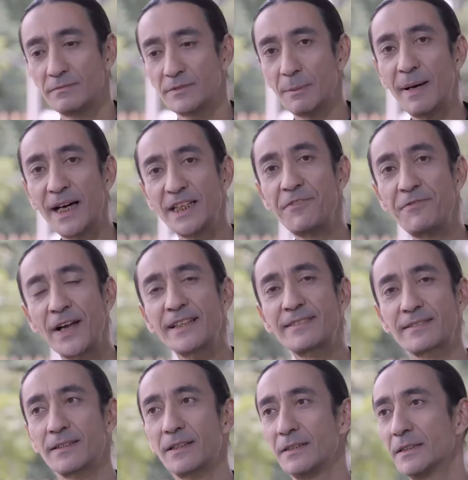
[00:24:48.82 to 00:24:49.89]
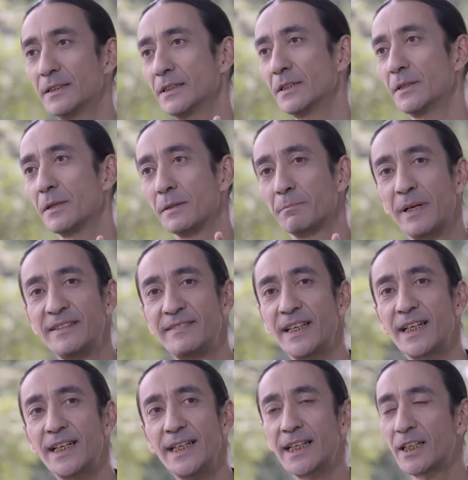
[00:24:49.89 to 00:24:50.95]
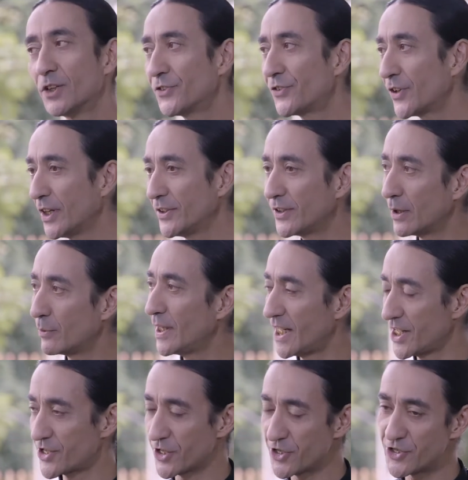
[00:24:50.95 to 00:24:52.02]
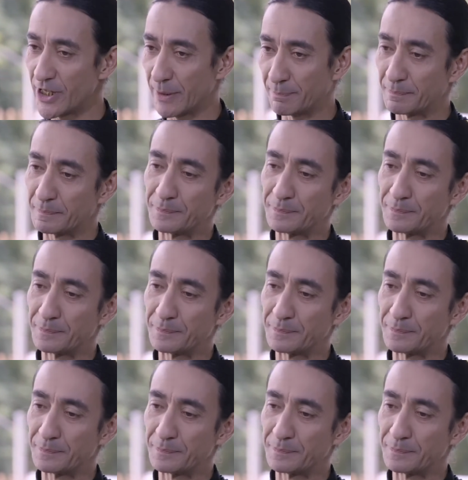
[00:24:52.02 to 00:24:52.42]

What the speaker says: The bad effects basically concern the relationship